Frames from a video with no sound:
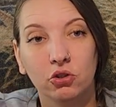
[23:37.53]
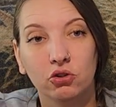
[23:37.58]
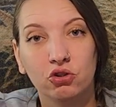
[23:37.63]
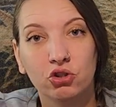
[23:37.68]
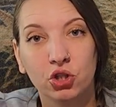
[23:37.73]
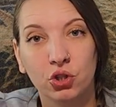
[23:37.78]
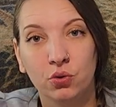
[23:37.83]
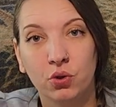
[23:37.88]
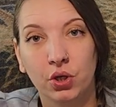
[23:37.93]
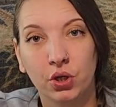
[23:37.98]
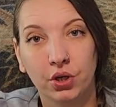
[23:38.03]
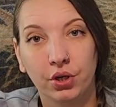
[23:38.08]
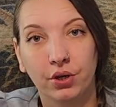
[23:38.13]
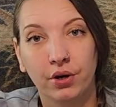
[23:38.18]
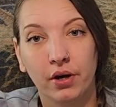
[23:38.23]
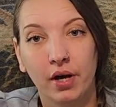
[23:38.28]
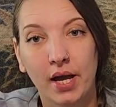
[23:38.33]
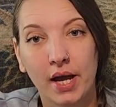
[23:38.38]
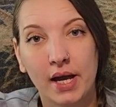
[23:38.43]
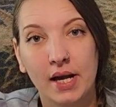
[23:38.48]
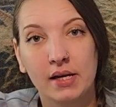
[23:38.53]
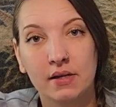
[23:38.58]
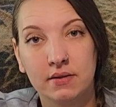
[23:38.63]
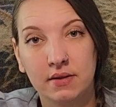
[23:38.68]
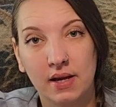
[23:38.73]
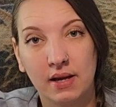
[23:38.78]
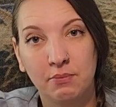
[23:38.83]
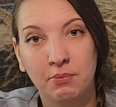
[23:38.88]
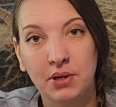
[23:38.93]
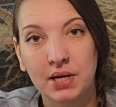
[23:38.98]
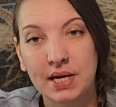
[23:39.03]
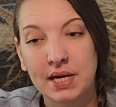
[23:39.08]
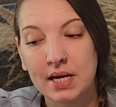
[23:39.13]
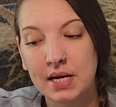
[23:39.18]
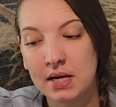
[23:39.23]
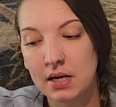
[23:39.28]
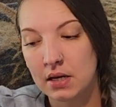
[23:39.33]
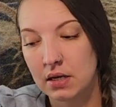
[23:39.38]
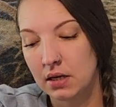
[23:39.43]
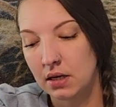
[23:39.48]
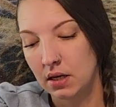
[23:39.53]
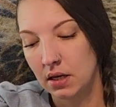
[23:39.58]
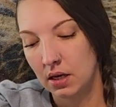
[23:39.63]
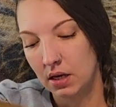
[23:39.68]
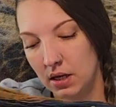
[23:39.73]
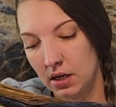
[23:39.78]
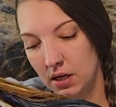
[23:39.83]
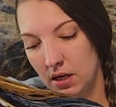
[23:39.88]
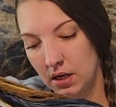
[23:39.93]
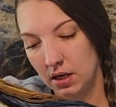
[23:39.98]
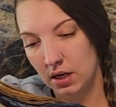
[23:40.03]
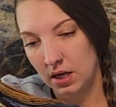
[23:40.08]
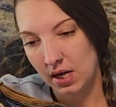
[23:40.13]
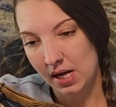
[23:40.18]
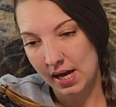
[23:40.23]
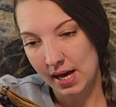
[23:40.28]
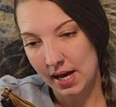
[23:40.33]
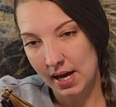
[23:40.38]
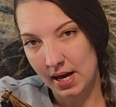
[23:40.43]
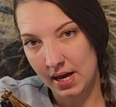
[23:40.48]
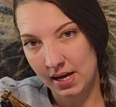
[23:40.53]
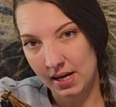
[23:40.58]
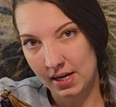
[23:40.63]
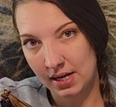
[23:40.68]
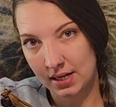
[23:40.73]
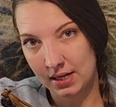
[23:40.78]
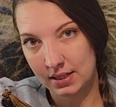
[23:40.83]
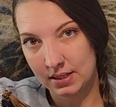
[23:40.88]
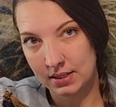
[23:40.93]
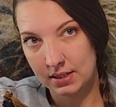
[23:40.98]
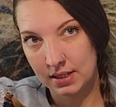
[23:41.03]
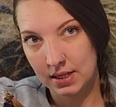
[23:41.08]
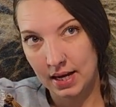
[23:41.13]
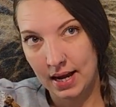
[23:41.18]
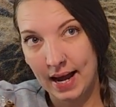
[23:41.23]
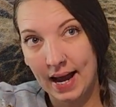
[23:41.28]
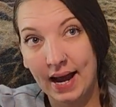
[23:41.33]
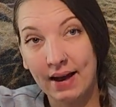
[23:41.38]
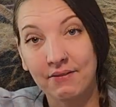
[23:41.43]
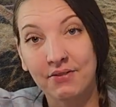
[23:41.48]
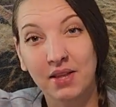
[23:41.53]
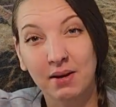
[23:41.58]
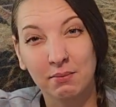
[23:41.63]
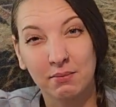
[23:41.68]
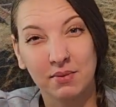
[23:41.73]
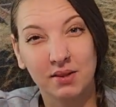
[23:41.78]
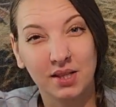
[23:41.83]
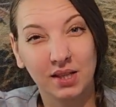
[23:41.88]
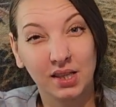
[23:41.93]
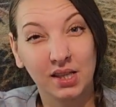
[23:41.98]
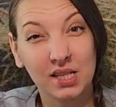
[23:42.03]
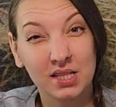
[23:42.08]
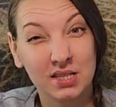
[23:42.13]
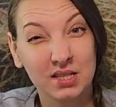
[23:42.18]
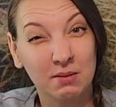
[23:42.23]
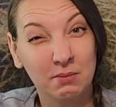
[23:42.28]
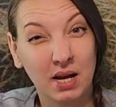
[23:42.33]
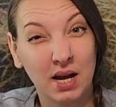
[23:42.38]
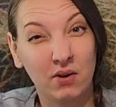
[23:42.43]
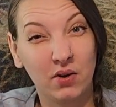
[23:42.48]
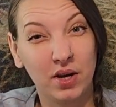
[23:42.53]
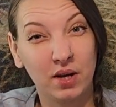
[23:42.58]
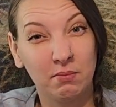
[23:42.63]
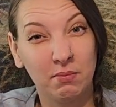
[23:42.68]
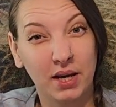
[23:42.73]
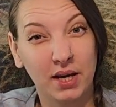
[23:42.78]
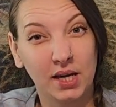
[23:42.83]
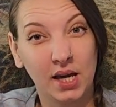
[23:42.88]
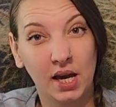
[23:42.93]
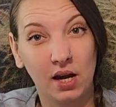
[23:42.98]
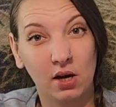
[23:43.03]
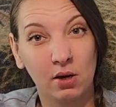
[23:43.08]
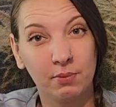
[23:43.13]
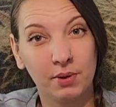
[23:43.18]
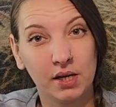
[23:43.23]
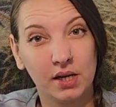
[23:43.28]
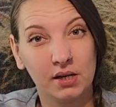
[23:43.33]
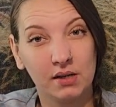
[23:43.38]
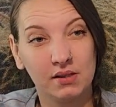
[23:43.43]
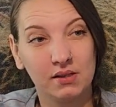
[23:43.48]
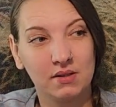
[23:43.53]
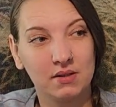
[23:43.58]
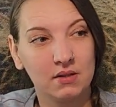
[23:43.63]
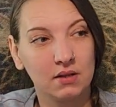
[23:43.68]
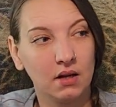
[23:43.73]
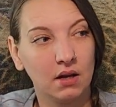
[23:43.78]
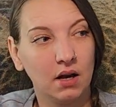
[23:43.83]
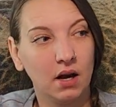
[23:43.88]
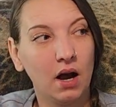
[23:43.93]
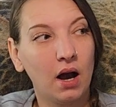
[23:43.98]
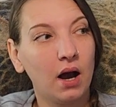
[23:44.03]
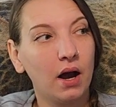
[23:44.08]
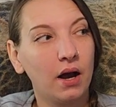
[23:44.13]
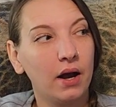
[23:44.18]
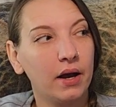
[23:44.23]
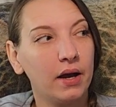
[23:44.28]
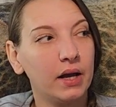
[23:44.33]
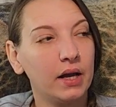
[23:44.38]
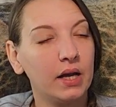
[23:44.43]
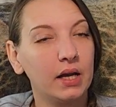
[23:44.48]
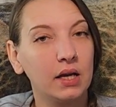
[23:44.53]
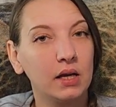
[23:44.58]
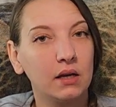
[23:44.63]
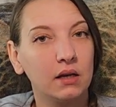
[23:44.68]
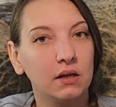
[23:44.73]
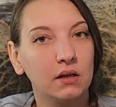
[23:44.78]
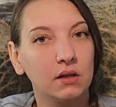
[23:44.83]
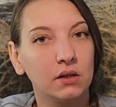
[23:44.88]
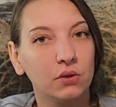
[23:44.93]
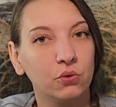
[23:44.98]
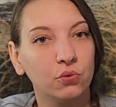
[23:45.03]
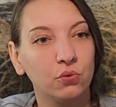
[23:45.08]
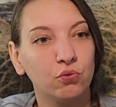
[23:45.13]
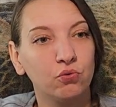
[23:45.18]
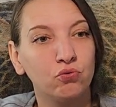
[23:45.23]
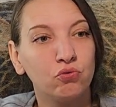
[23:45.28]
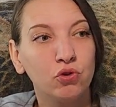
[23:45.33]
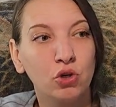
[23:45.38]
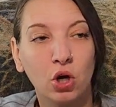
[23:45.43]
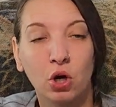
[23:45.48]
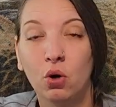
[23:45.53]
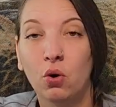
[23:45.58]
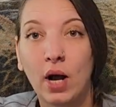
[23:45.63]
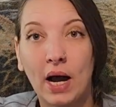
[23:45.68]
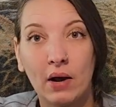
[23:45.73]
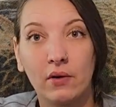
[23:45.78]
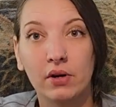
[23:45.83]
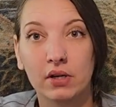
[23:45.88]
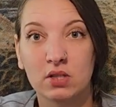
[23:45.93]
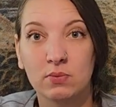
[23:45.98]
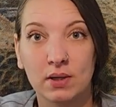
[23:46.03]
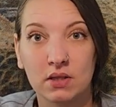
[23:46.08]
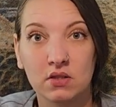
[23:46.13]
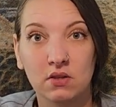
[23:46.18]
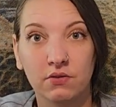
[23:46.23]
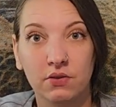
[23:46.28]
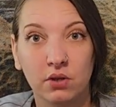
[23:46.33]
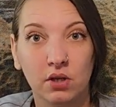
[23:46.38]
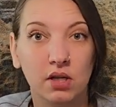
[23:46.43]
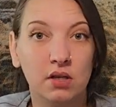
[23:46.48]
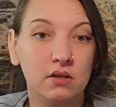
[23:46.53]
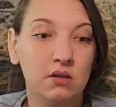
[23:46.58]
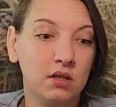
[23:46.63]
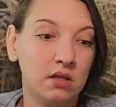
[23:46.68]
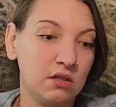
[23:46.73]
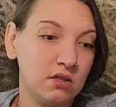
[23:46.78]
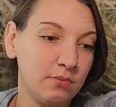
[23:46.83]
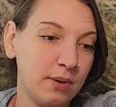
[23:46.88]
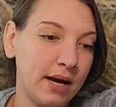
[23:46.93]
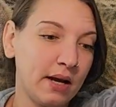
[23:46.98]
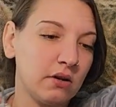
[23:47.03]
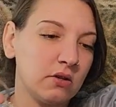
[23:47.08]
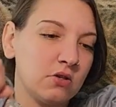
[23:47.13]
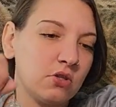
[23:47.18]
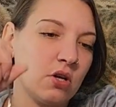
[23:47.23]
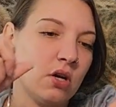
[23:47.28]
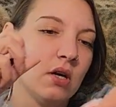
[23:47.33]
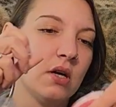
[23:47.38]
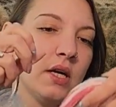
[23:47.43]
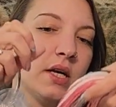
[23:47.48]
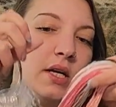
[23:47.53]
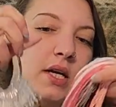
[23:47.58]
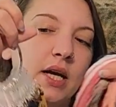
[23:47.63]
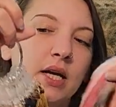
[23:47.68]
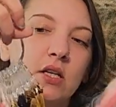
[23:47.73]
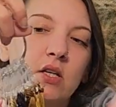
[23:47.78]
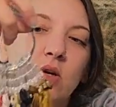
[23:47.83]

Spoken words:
to her ASAP and have them the least amount in my care, because I know how expensive these patterns are, and I